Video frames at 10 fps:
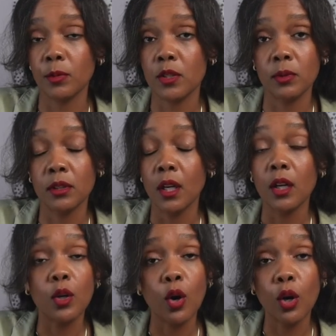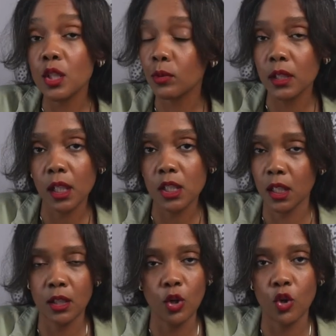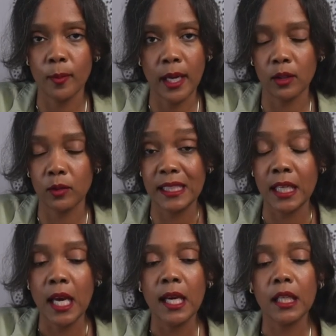which will cause a reduction in home equity,